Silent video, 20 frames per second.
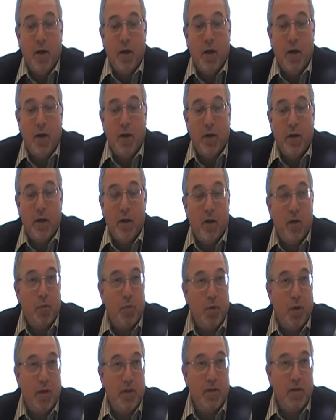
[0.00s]
in
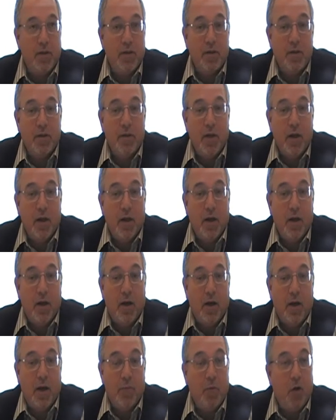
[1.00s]
other places,
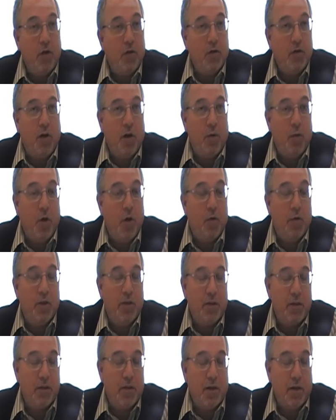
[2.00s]
I'm
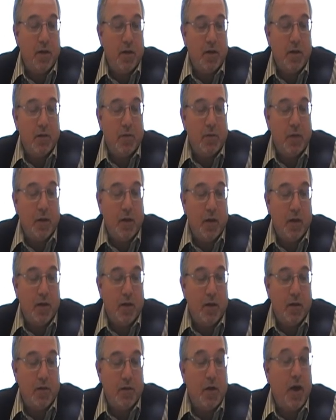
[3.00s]
always
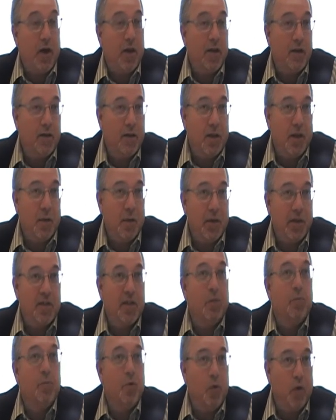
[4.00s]
talking to them at
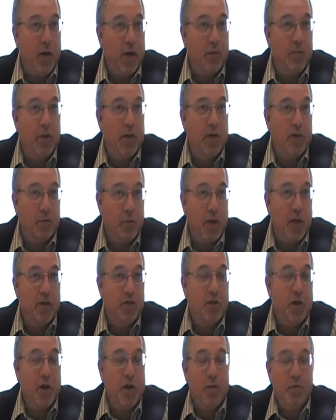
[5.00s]
some point, because my
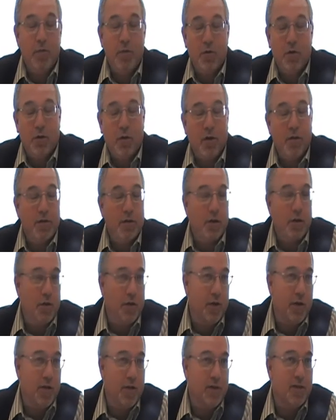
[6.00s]
job to a large
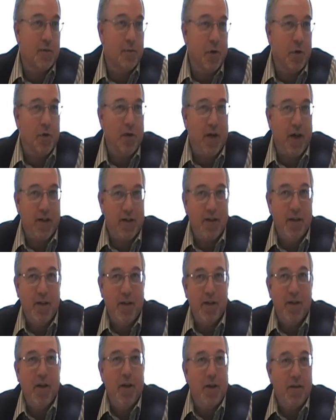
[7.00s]
degree is about
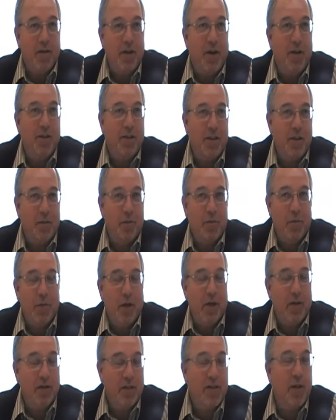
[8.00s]
IT. Talking to them
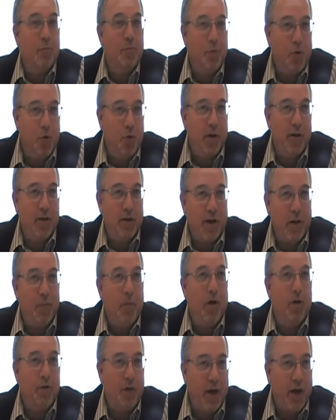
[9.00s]
at some point
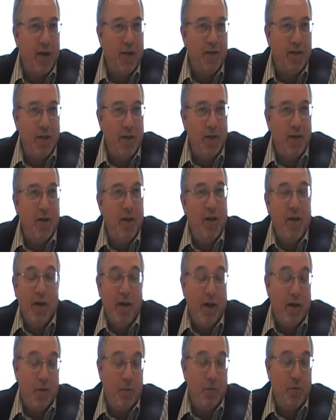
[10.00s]
about IT,
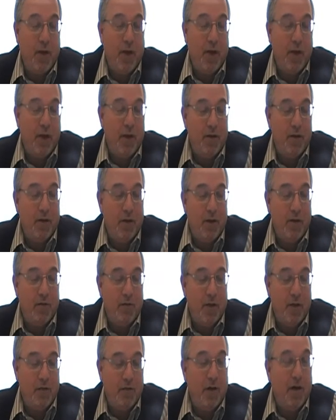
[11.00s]
and
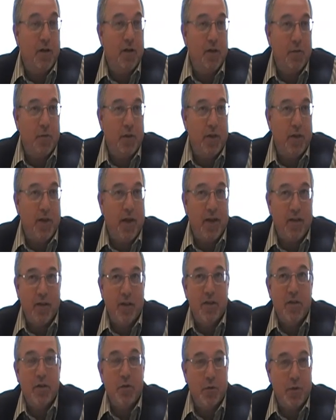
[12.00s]
invariably that
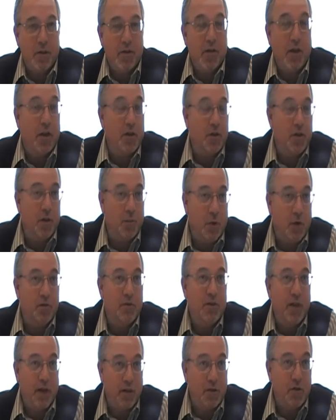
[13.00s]
leads to a discussion
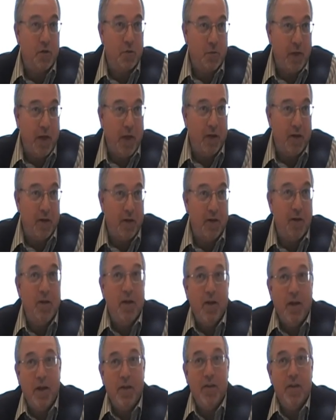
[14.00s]
about TechSoup Canada
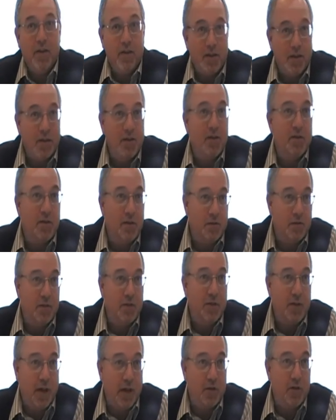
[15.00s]
and the existence of
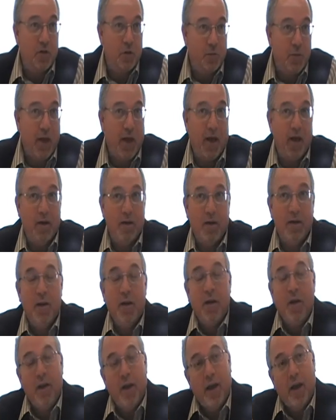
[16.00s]
TechSoup
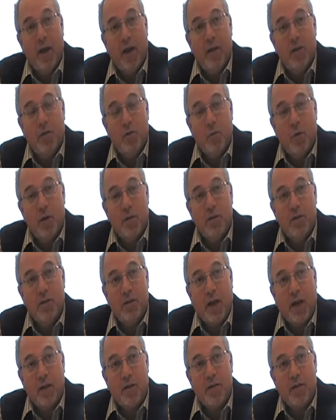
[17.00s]
Canada and what
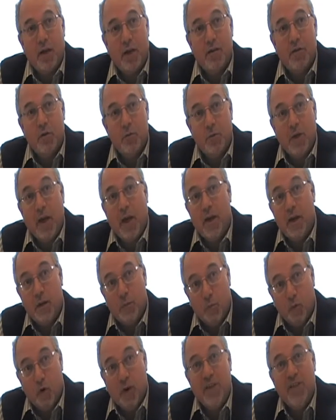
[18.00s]
TechSoup Canada
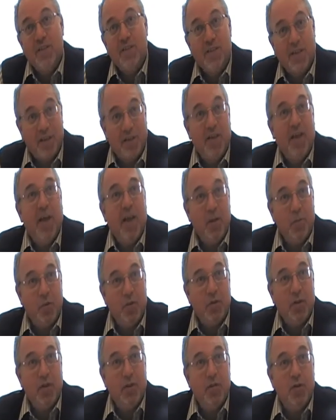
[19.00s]
brings to the
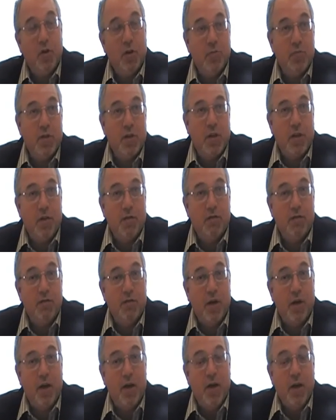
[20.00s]
table in terms of